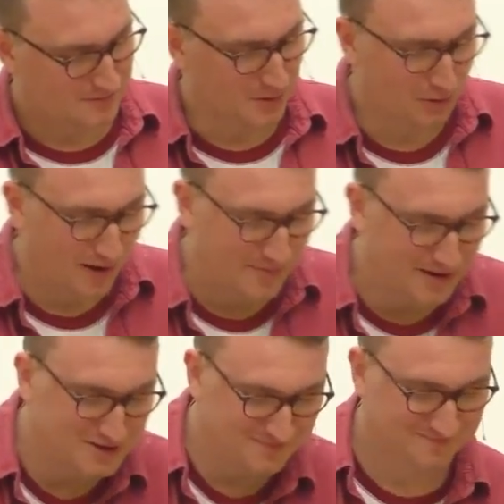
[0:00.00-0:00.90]
Got the right
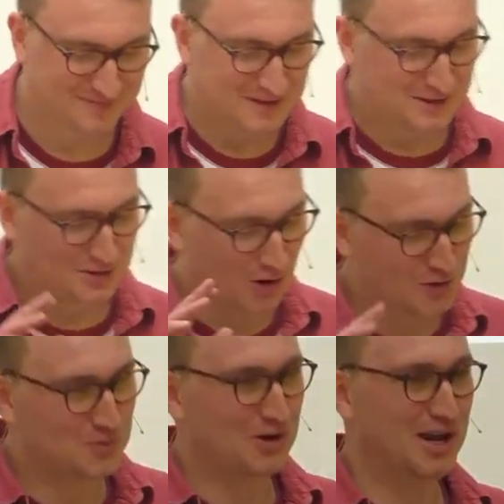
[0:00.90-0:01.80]
page.
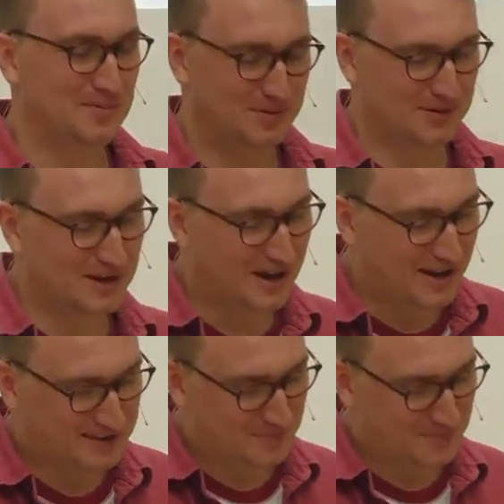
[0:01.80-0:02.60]
God will keep his